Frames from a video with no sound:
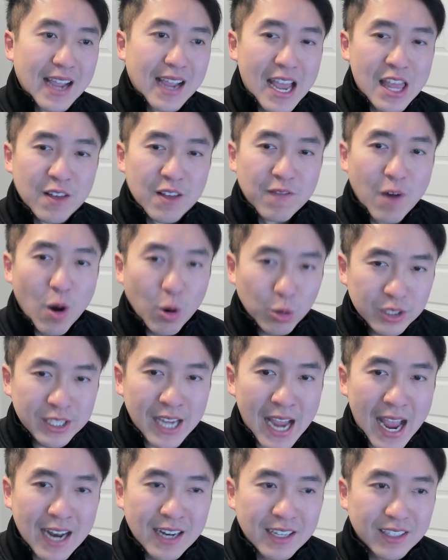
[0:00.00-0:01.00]
And the
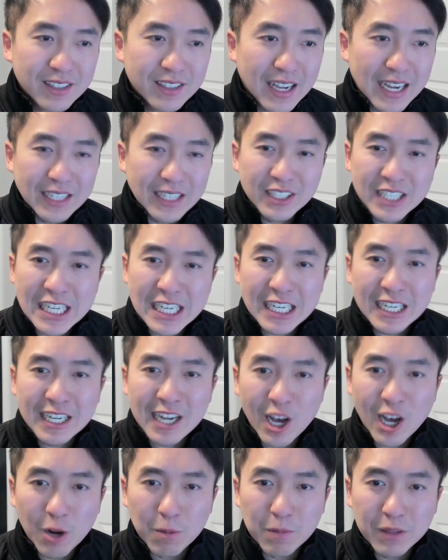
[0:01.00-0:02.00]
Votann is like seeking
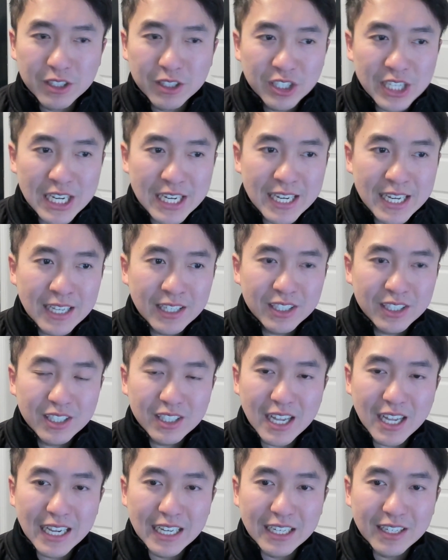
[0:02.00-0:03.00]
help. It's seeking to
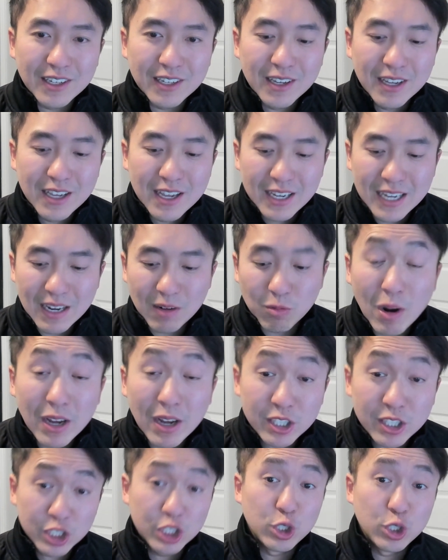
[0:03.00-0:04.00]
like get
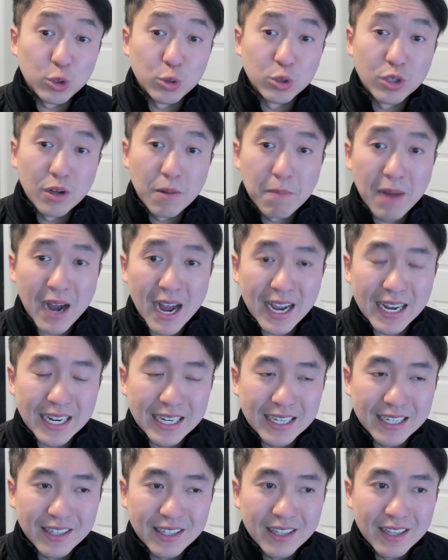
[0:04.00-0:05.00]
rescued
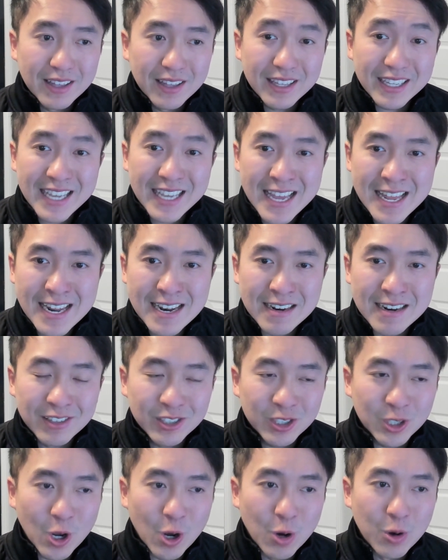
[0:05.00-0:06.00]
by the kin.
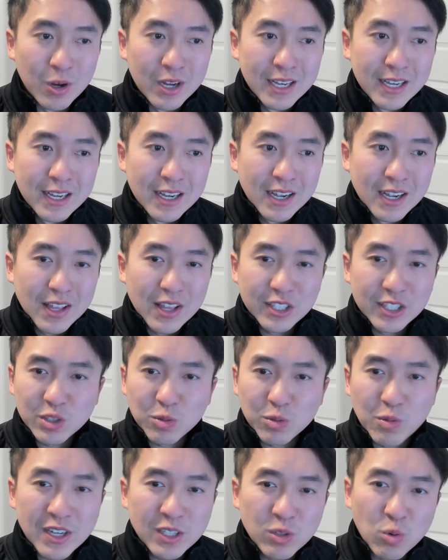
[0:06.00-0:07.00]
So it's
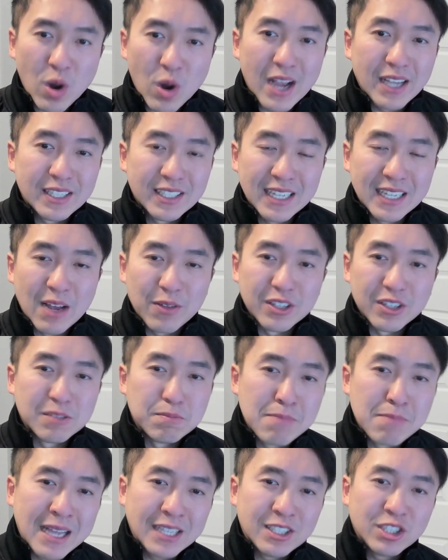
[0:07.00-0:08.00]
the reason why I sent out this
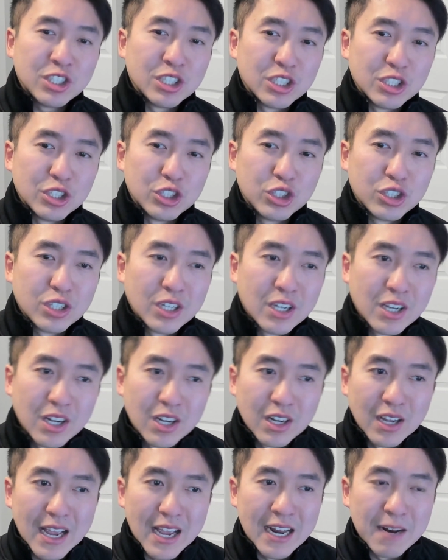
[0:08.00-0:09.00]
message.
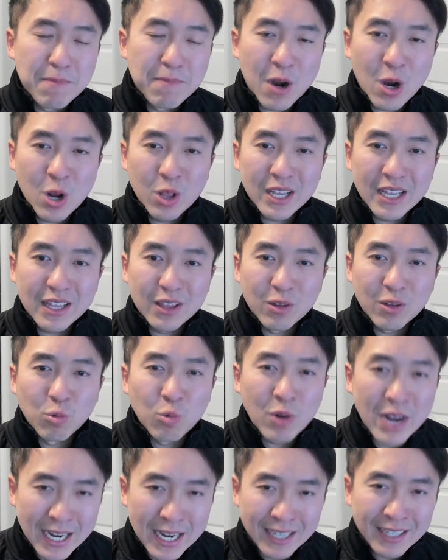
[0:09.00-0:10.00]
And apparently the
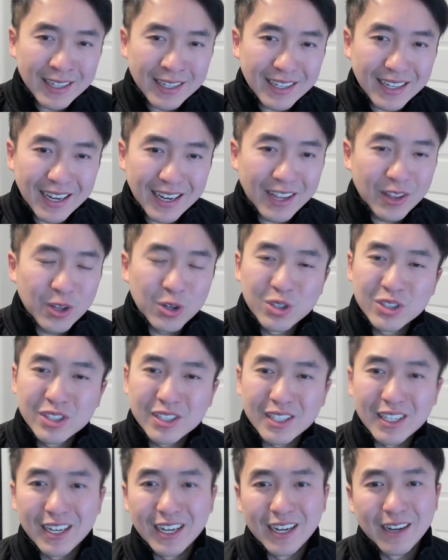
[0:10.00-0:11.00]
ring, there's
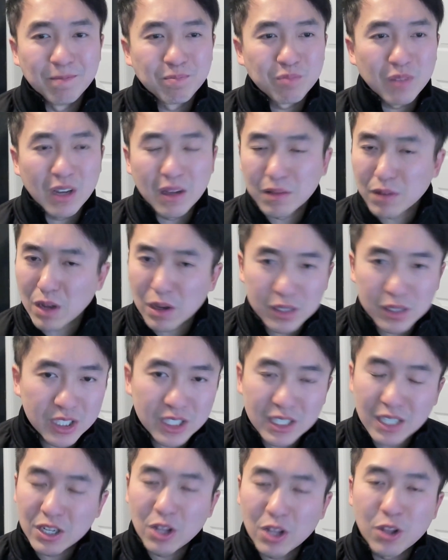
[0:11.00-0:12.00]

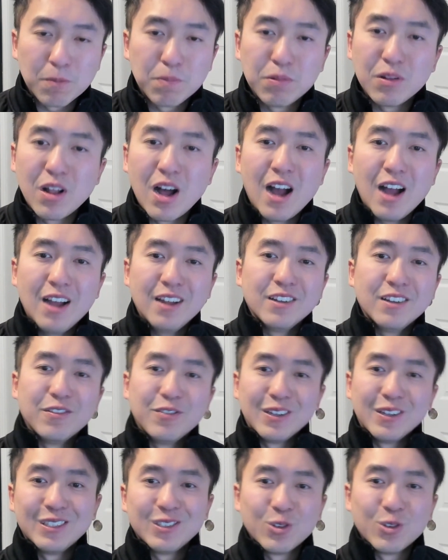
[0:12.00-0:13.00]
another plot
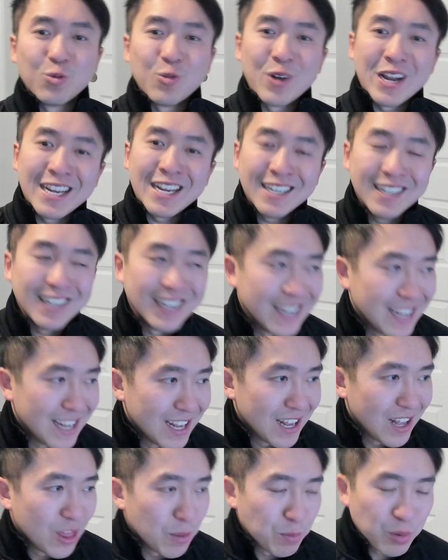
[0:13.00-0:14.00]
is the ring.
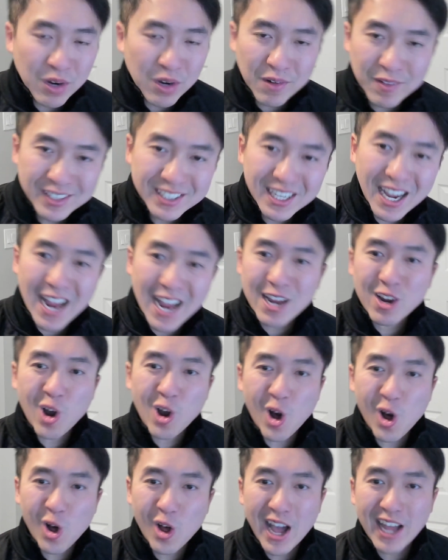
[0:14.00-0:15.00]
The previous
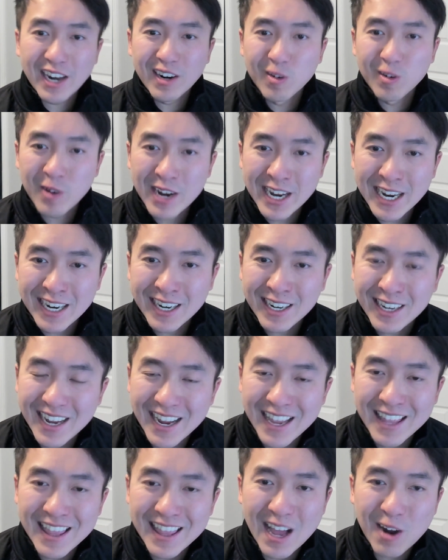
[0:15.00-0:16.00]
Kahl had a ring,
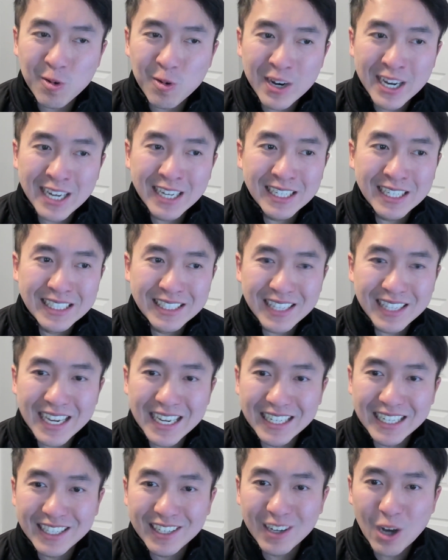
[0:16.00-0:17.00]
and that ring is
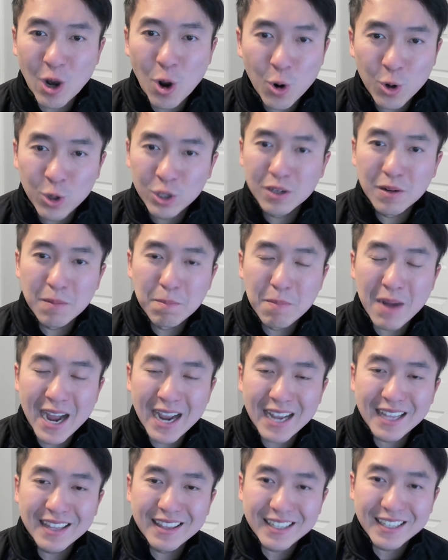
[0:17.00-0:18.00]
like owed
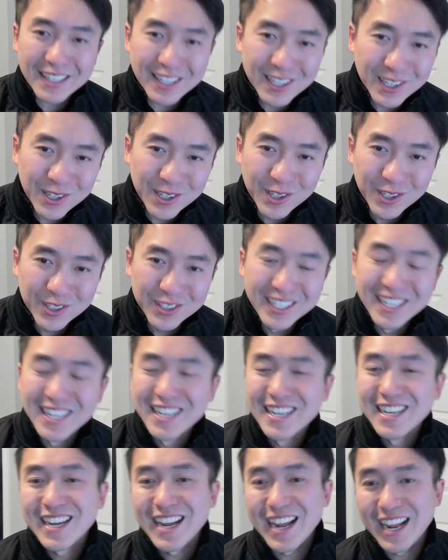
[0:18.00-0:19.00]
by the guild,
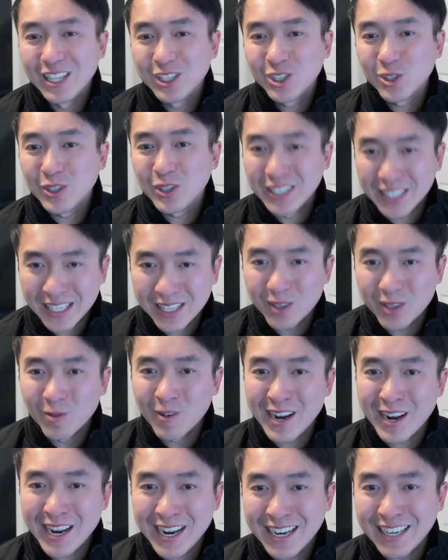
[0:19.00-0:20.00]
and so you need the
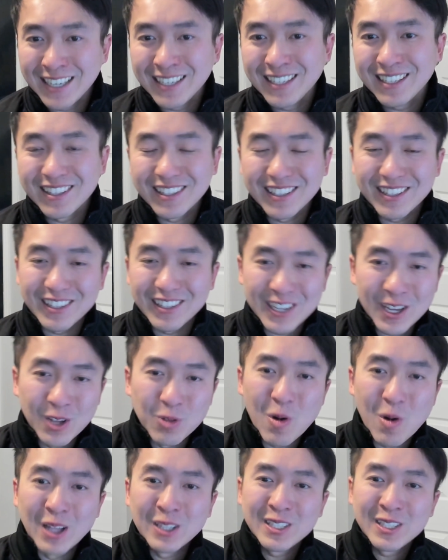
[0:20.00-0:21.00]
ring. The
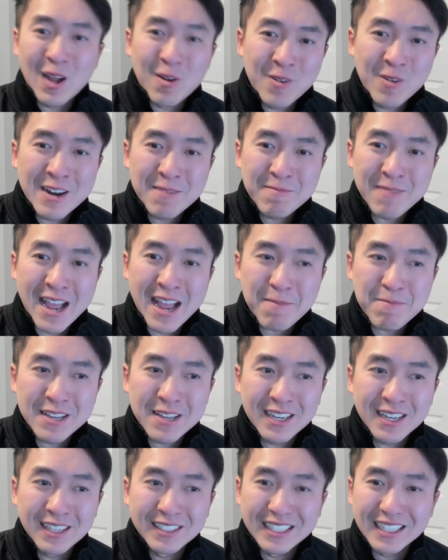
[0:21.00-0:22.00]
guild wants that ring back
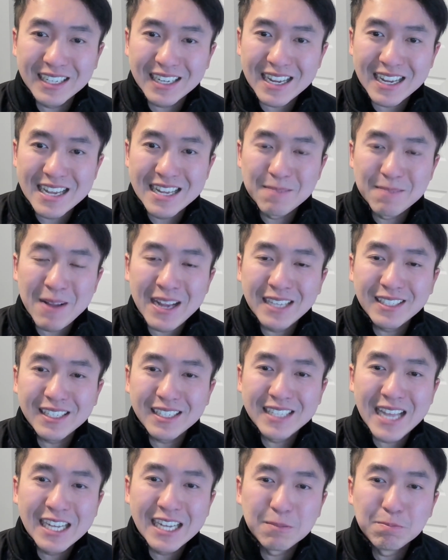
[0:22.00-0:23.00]
because it
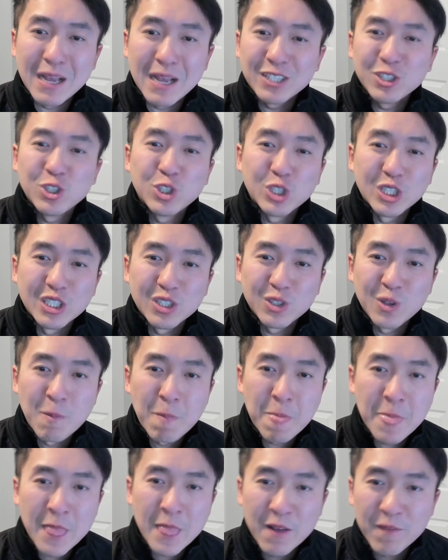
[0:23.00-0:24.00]
basically takes messages
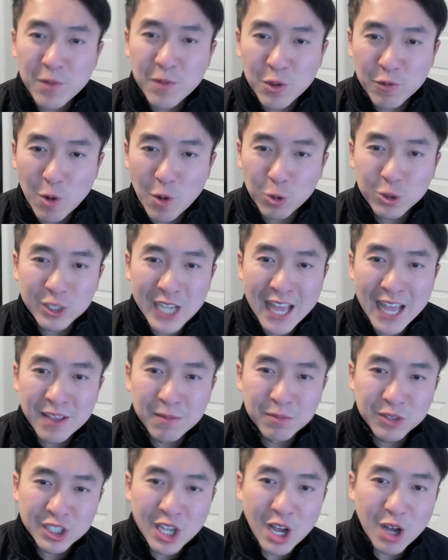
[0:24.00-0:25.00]
from the Votann
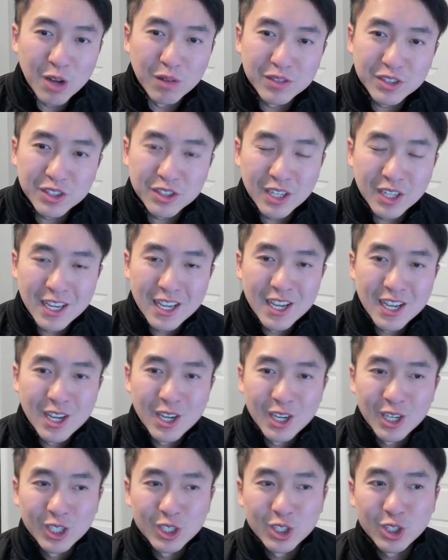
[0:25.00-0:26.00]
themselves.
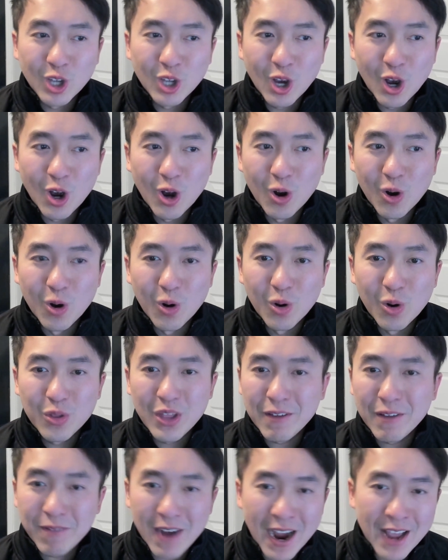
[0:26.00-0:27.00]
So
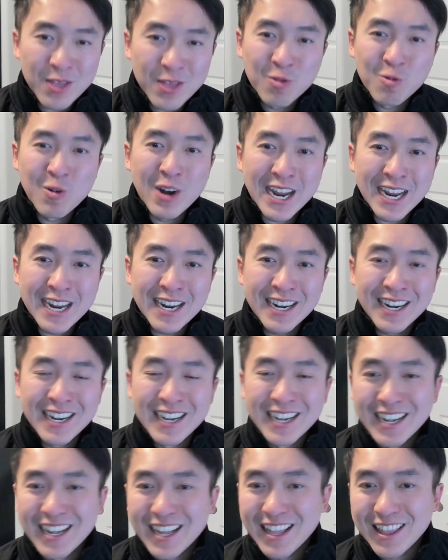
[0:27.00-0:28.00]
they find the ring,
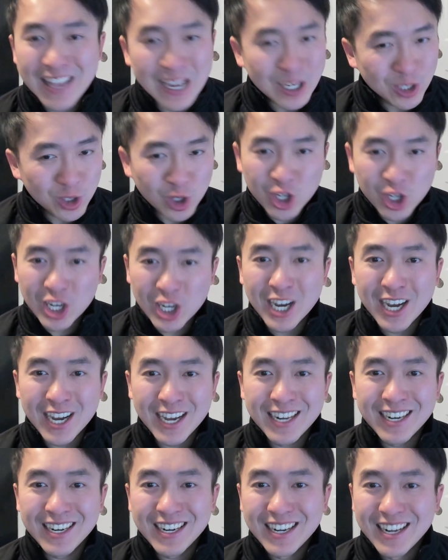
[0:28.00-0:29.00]
things are
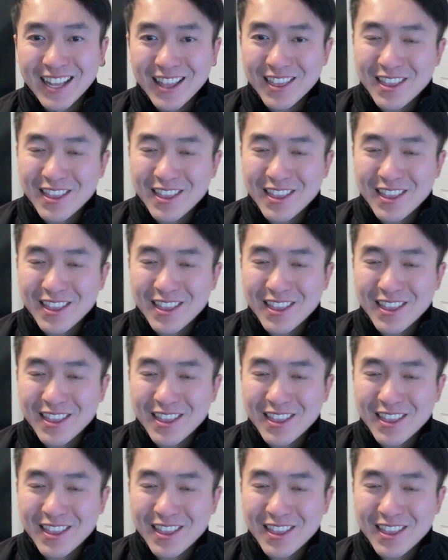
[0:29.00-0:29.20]
good.